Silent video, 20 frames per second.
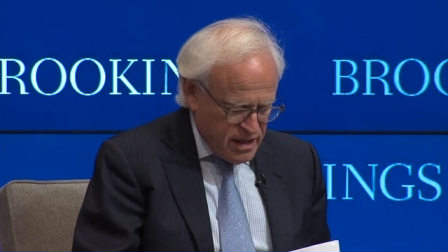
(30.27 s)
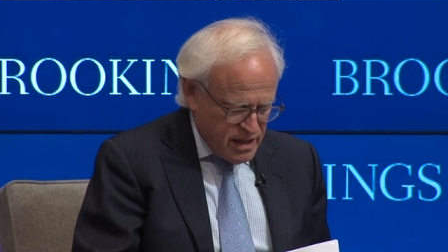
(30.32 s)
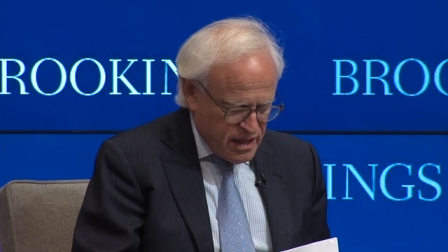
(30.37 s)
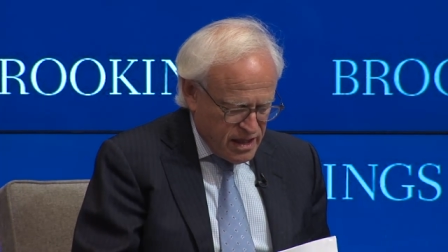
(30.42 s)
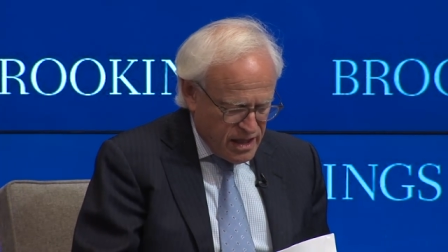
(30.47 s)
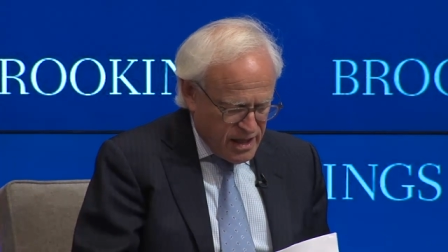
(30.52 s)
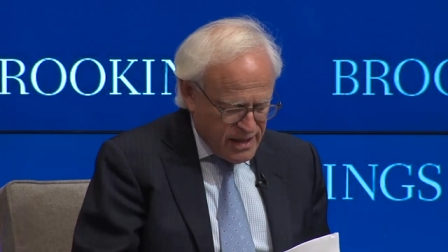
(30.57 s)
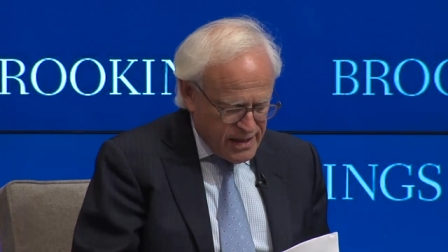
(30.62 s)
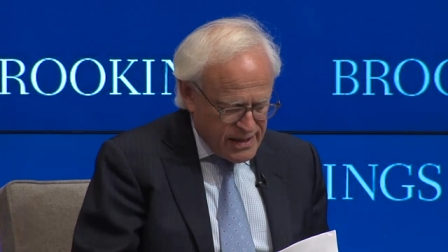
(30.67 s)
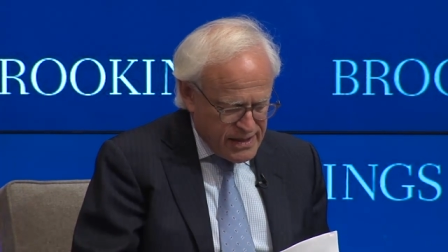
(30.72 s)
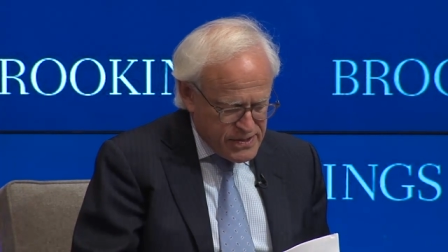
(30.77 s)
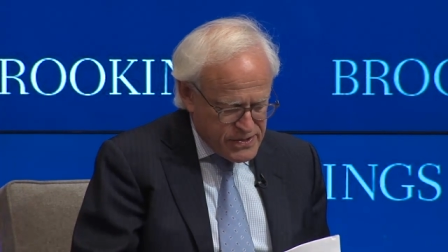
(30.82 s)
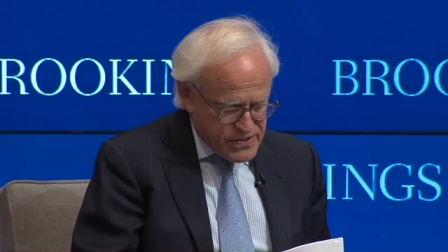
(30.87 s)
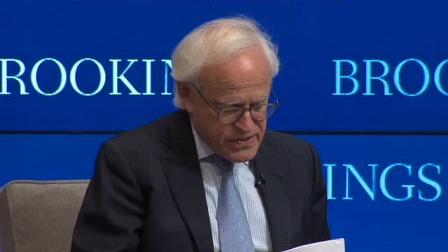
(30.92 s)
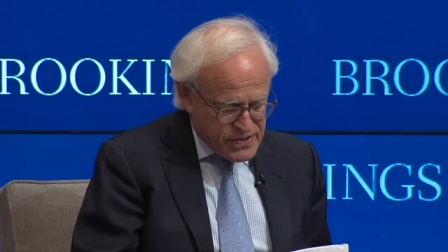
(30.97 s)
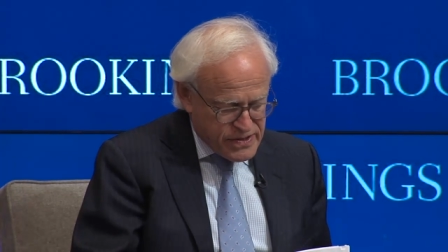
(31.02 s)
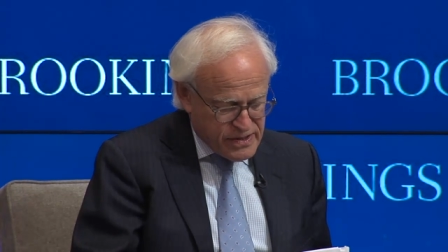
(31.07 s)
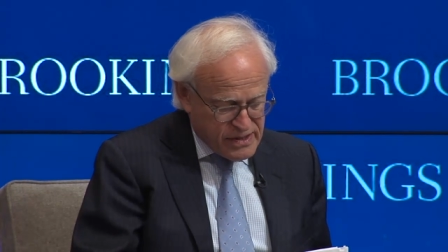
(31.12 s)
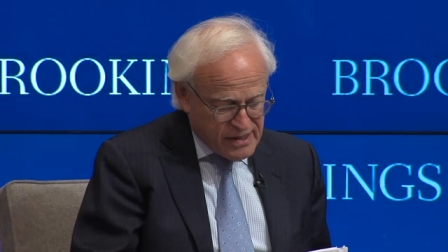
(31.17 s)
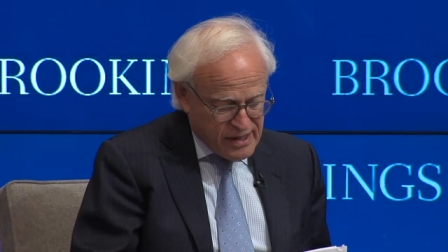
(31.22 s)
uh,
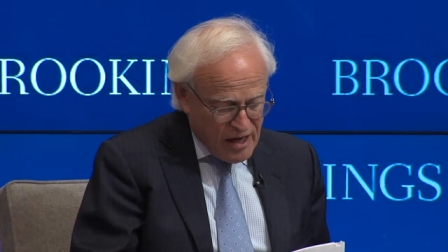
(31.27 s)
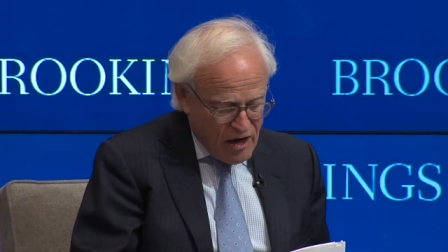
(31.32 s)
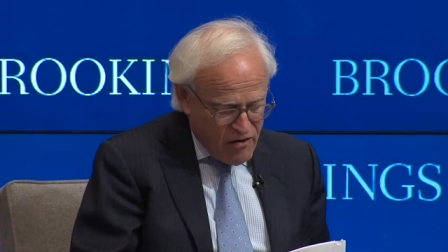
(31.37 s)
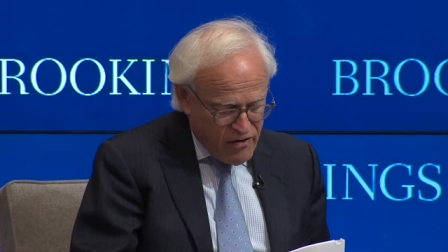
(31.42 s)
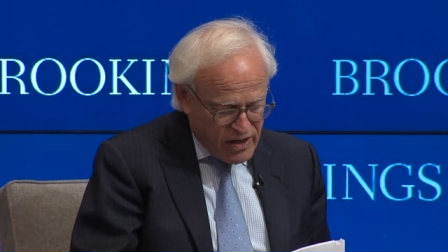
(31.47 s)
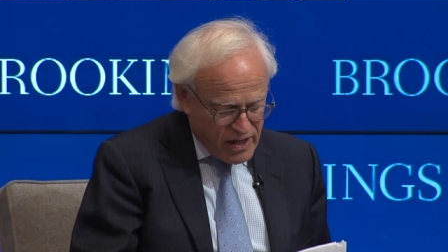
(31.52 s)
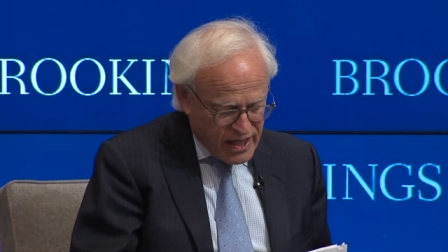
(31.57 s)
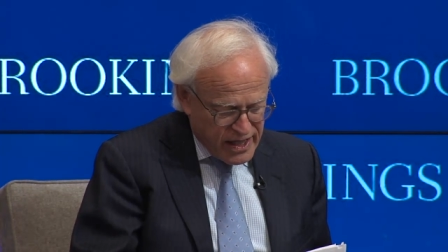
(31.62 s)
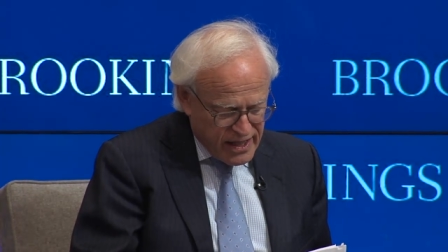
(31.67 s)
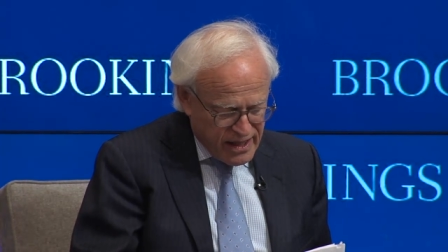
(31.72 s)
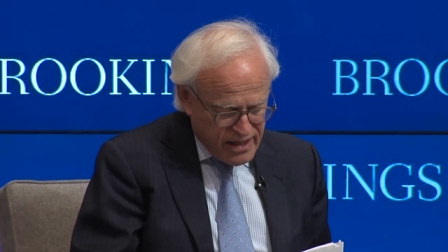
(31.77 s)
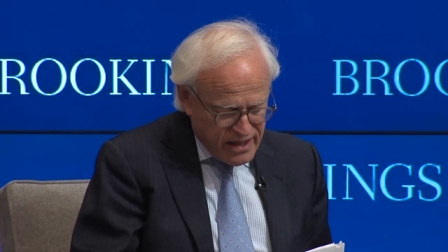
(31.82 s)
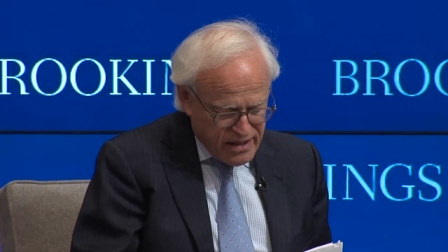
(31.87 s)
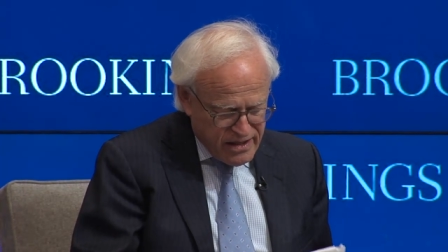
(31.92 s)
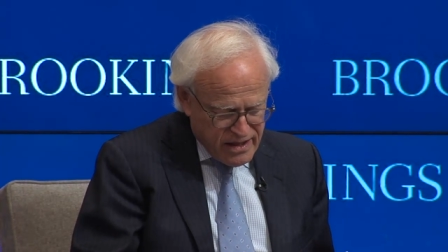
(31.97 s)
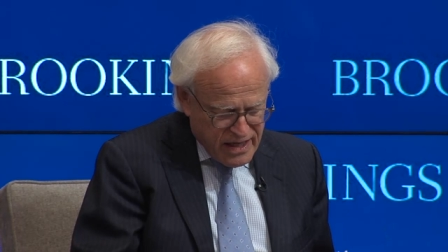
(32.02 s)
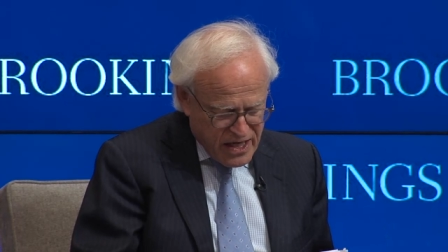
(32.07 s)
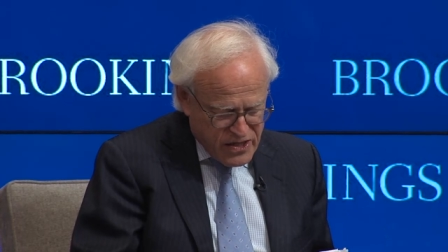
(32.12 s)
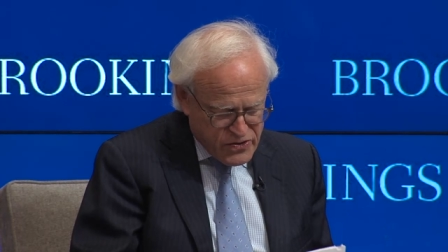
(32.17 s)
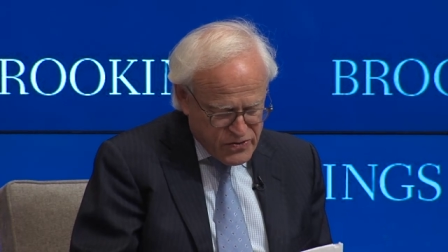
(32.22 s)
is currently an
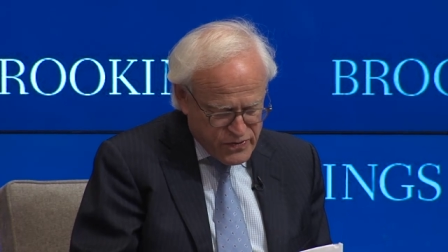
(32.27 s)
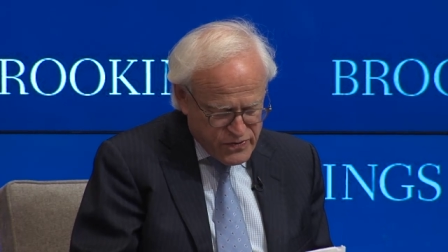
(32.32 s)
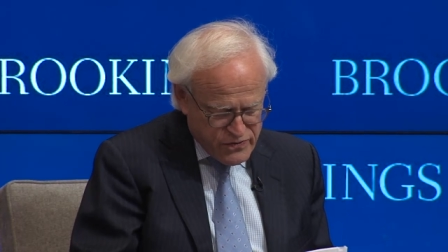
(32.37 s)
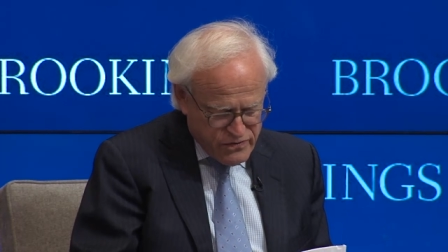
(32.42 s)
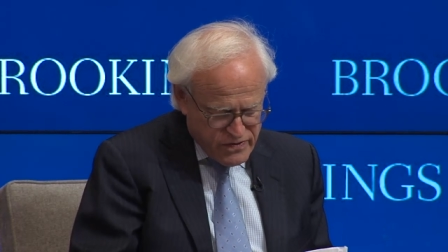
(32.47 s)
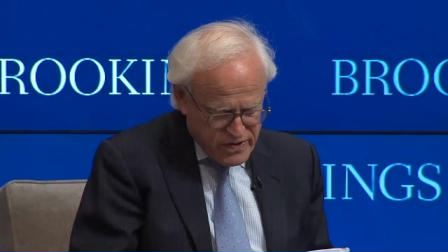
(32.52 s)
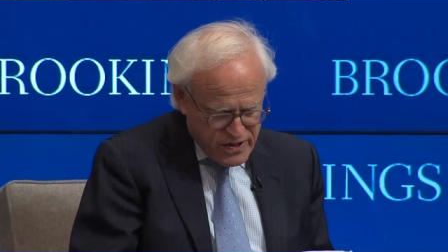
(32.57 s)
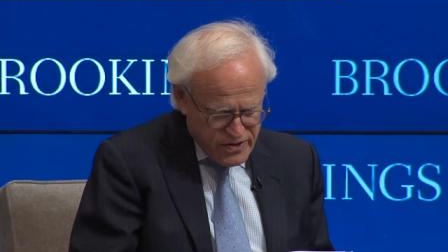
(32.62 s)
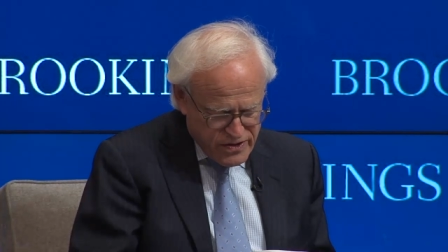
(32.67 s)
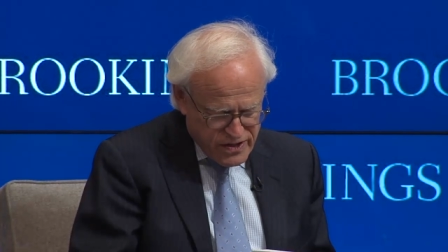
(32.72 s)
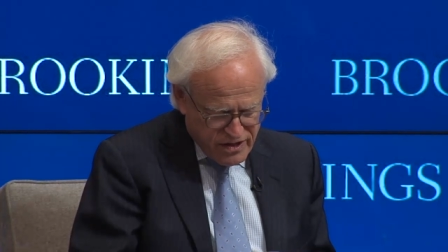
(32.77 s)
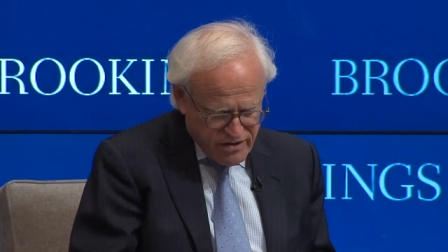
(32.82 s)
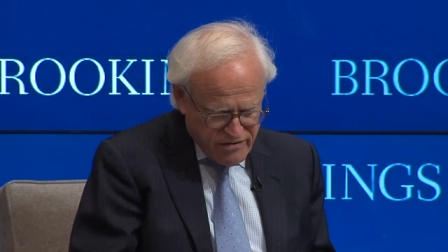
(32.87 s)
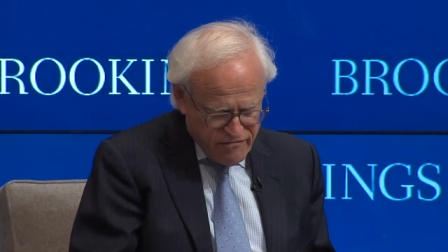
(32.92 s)
international strategic